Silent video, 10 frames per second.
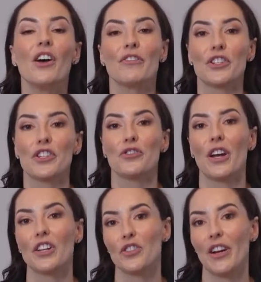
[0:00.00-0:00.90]
For
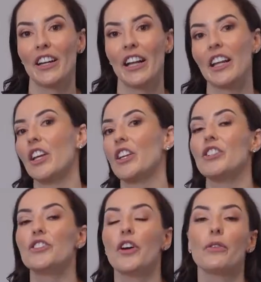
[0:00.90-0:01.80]
strength training,
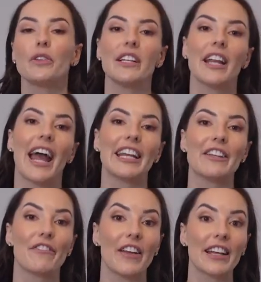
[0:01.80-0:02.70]
you don't need
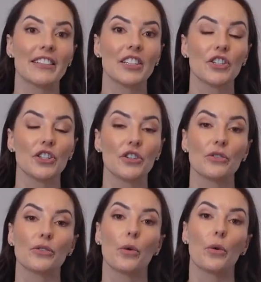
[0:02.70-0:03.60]
any fancy
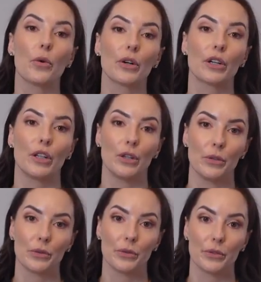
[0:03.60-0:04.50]
shoes or
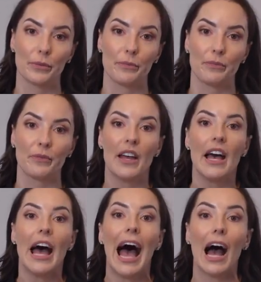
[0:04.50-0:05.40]
clothes.
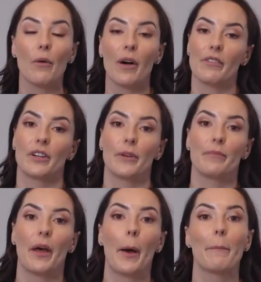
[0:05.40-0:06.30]
However,
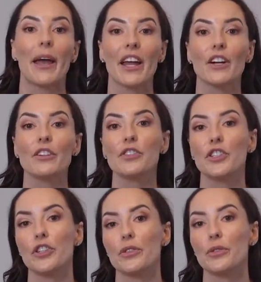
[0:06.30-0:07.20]
a pair of
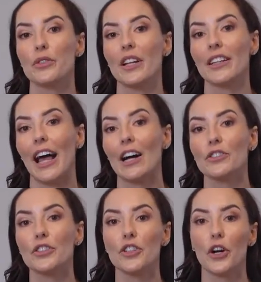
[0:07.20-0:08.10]
shoes that
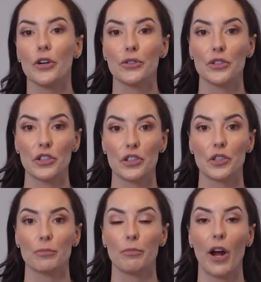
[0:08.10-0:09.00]
allows your toes to
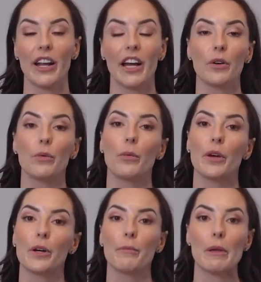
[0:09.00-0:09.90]
spread out
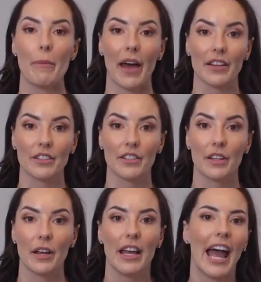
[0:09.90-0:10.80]
will be best,
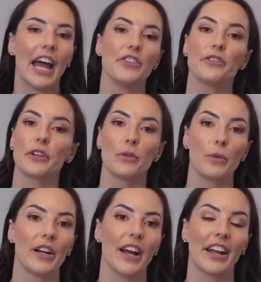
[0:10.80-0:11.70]
and you can
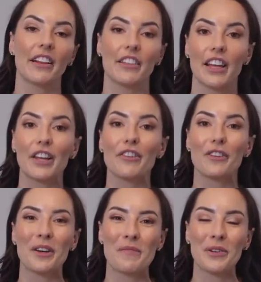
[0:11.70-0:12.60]
wear anything you
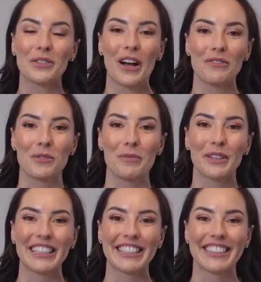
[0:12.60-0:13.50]
feel most
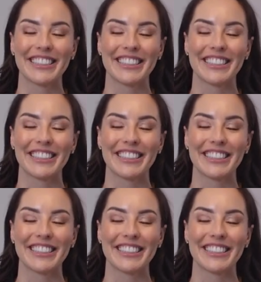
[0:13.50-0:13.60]
comfortable in.